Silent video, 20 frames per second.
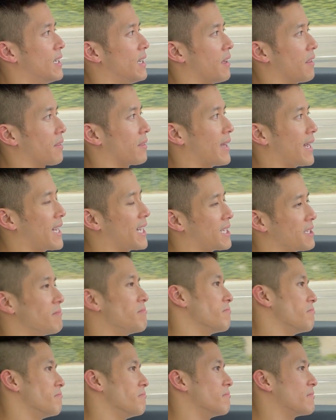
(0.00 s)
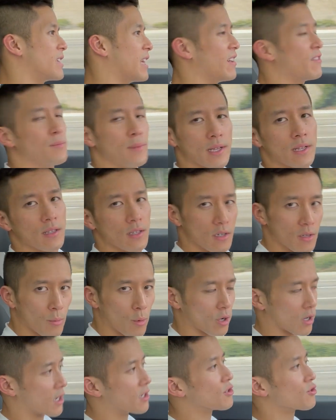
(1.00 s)
that gave me a little
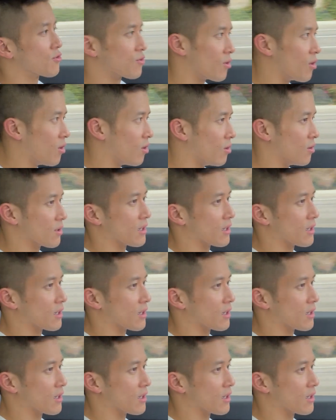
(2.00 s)
more control